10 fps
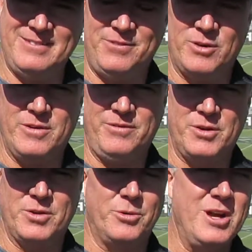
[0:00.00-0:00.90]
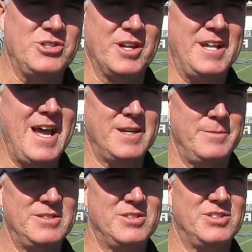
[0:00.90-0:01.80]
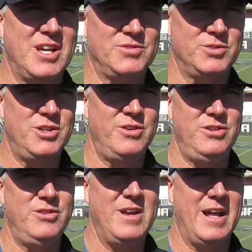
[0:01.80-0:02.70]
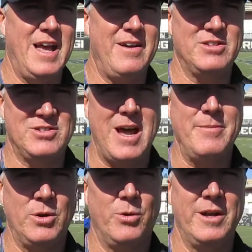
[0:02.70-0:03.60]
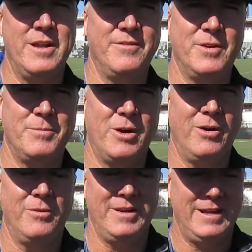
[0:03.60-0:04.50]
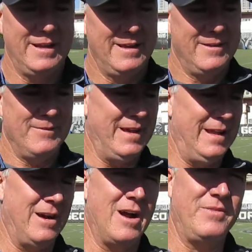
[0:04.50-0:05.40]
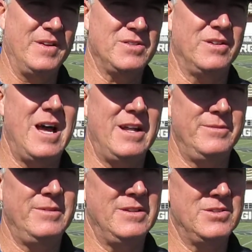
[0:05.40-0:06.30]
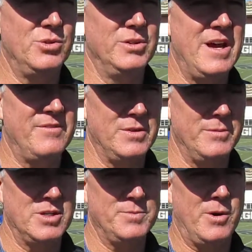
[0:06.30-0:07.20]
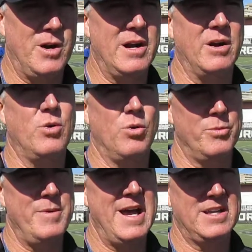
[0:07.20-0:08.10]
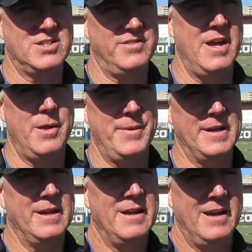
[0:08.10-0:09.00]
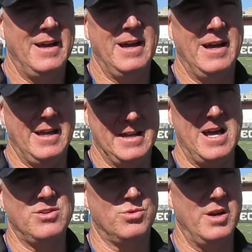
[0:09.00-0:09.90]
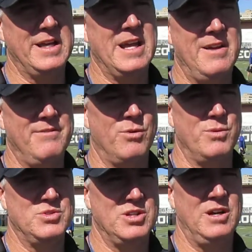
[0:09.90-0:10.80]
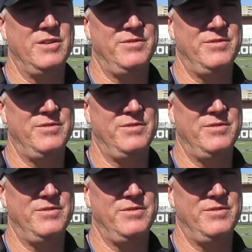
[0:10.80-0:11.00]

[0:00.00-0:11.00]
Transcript: for the rushing attack to be successful, you've got to have assignment-oriented football. And our offensive lineman is doing that for the most part. Our quarterback is developing a nice running game for himself